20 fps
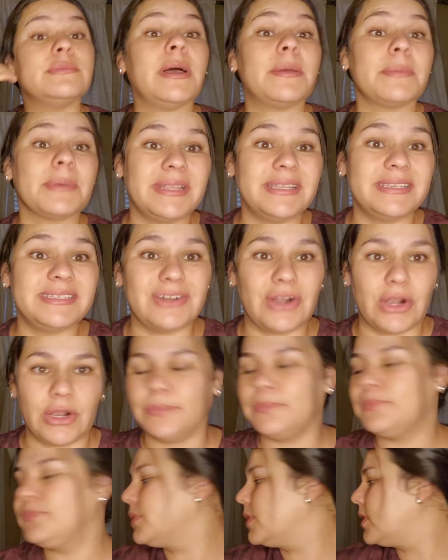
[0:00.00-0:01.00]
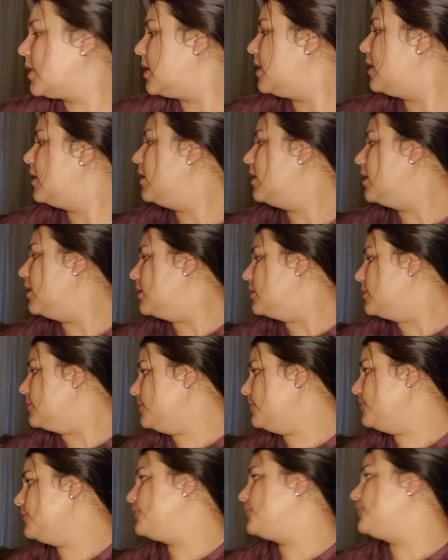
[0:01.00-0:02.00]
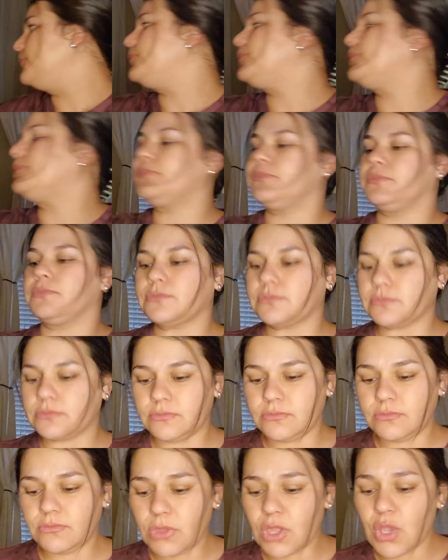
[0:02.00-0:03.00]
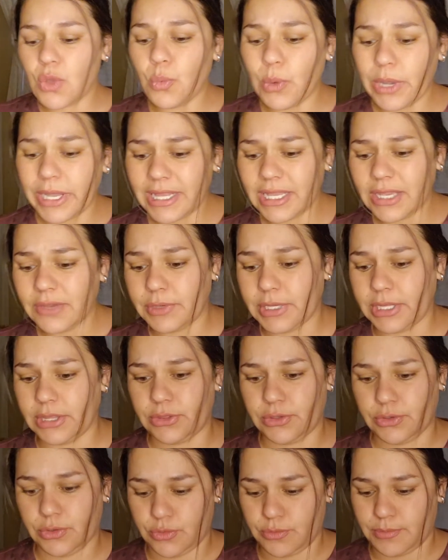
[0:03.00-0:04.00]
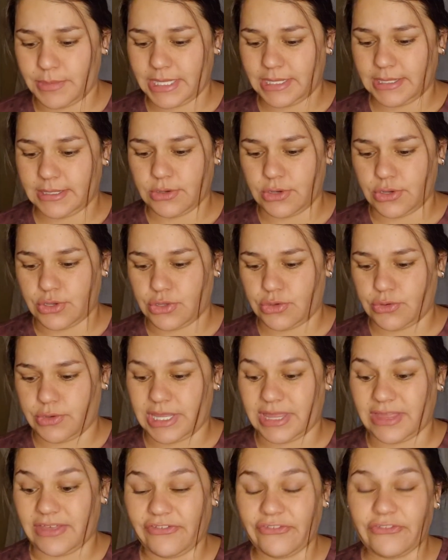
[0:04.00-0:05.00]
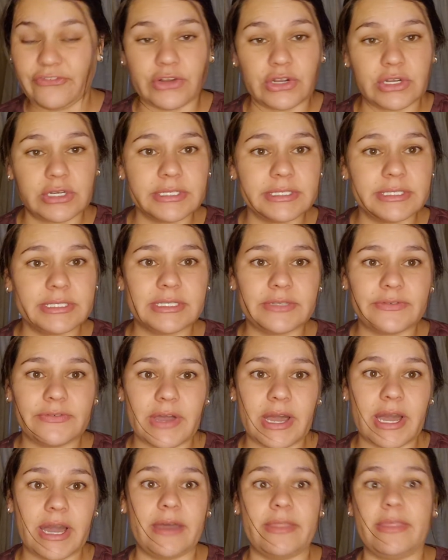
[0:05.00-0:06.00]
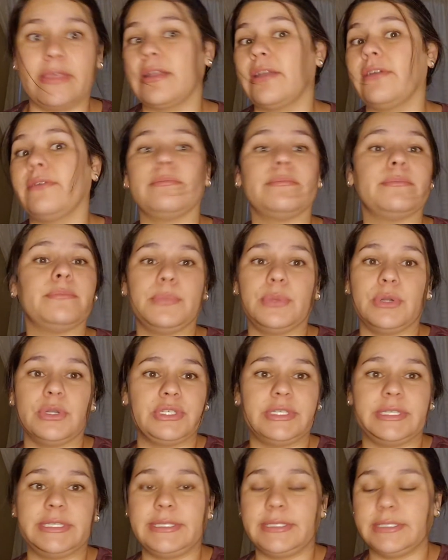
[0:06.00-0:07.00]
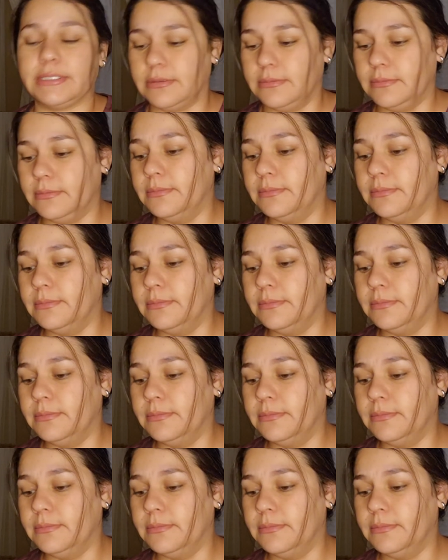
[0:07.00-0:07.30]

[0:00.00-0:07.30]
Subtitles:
I'm gonna start. When I went through my surgery, the first faja that I purchased